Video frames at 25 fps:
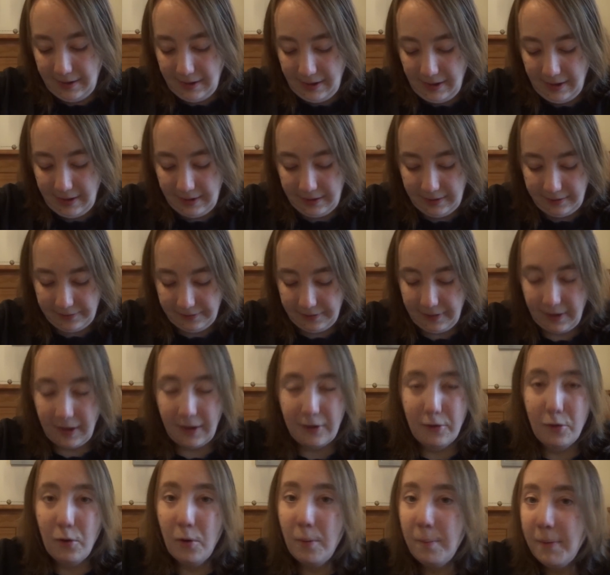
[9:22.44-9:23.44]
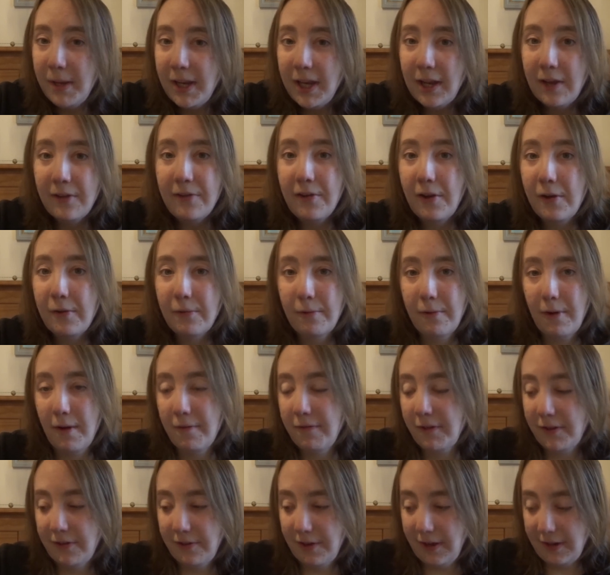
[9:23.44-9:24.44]
And normally I don't
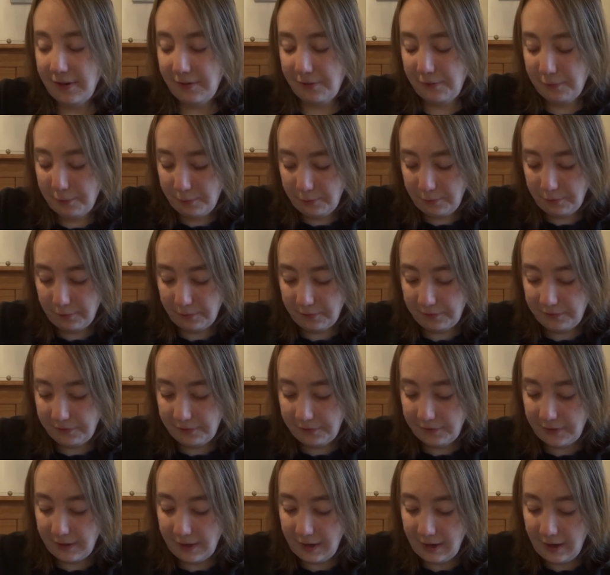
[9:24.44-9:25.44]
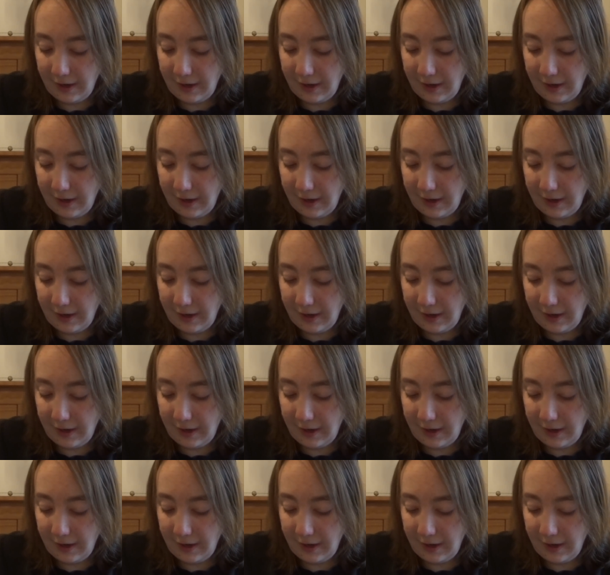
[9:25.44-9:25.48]
gravitate towards